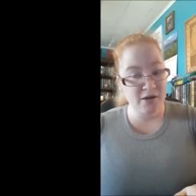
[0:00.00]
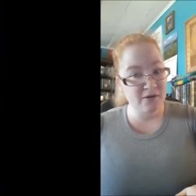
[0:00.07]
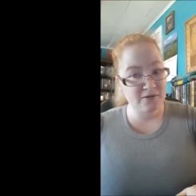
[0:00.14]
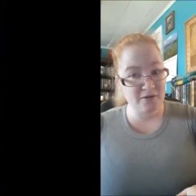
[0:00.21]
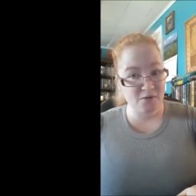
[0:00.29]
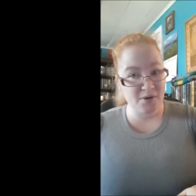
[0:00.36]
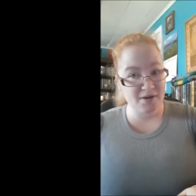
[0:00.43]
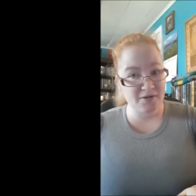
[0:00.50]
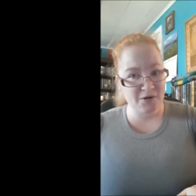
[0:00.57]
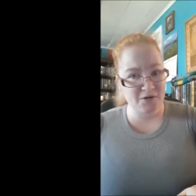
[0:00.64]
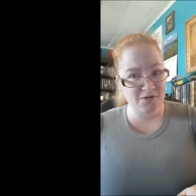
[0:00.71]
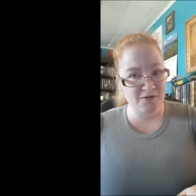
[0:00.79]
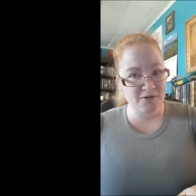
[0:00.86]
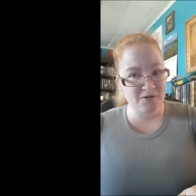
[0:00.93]
So is
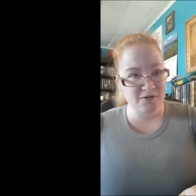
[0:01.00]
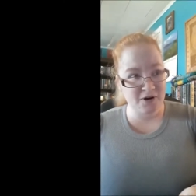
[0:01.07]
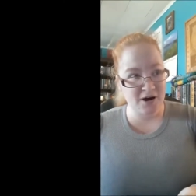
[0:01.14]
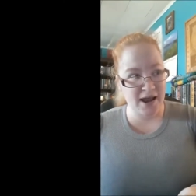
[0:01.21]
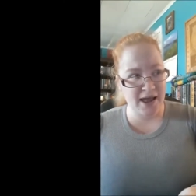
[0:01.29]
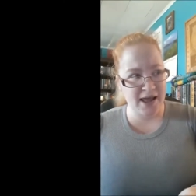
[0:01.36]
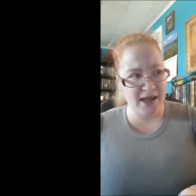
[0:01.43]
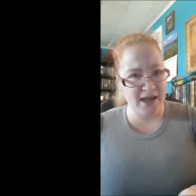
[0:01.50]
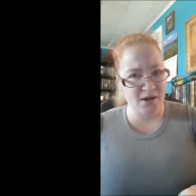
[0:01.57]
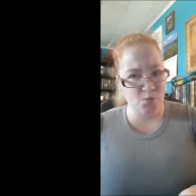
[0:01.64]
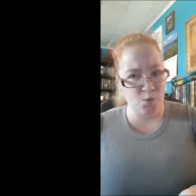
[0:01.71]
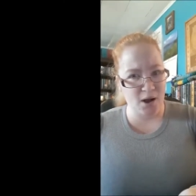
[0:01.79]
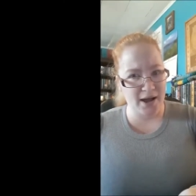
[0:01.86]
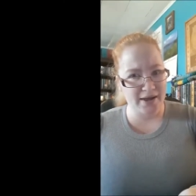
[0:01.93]
her sister a
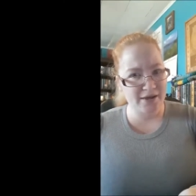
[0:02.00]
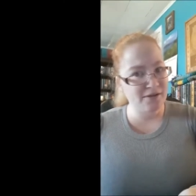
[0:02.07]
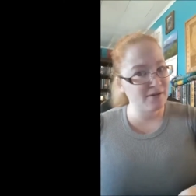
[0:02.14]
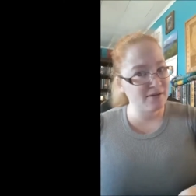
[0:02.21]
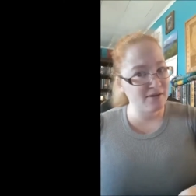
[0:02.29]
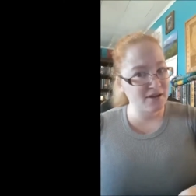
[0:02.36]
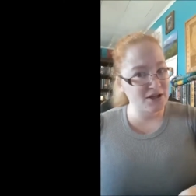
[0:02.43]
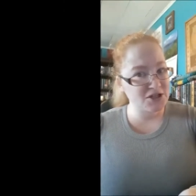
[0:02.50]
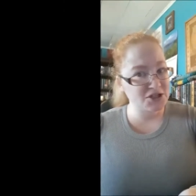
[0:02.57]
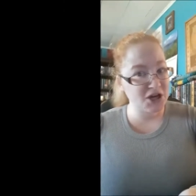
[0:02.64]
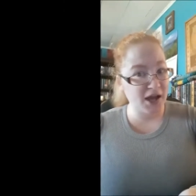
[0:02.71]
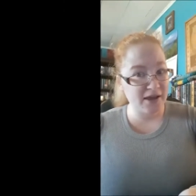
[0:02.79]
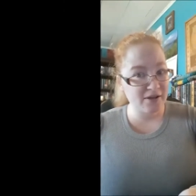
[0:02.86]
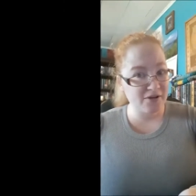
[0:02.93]
wild
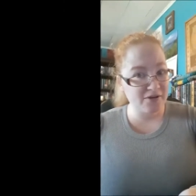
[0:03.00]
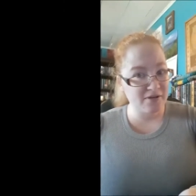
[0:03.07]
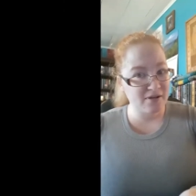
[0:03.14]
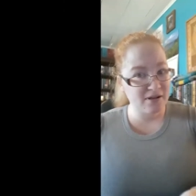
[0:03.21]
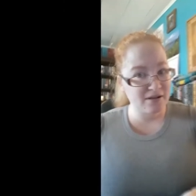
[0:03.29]
child?